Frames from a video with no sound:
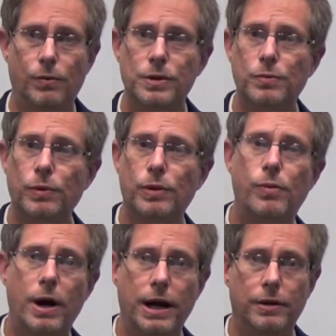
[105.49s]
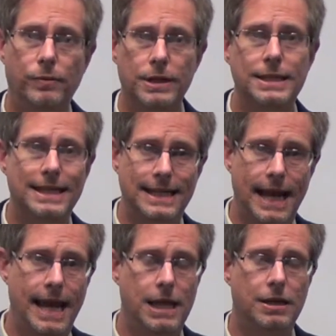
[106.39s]
What's required? What does it
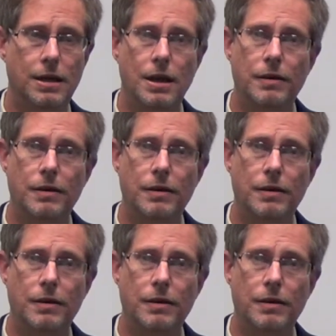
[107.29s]
take